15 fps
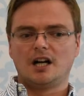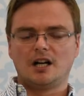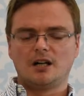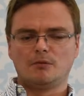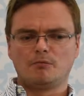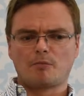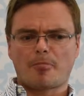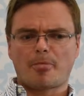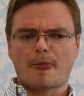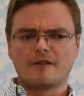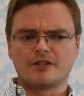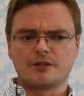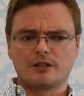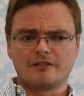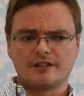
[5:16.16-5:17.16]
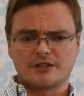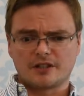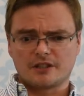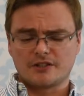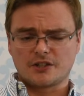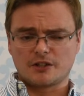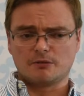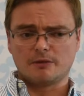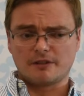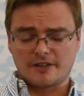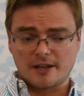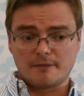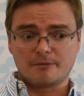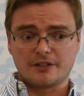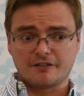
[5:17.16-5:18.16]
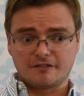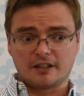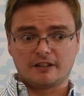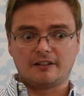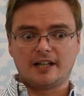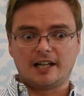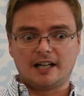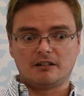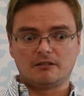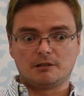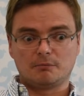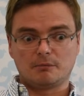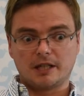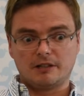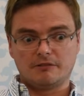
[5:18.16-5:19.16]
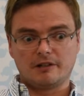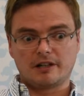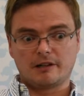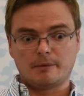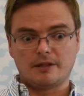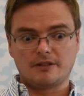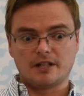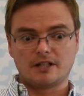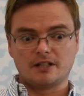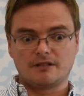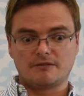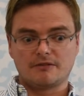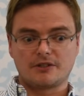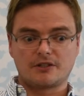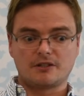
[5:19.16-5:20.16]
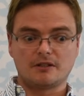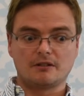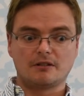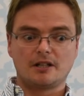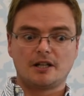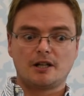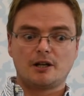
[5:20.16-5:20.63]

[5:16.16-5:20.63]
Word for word: Um, and so I've had to consult with them to figure it out and made recommendations to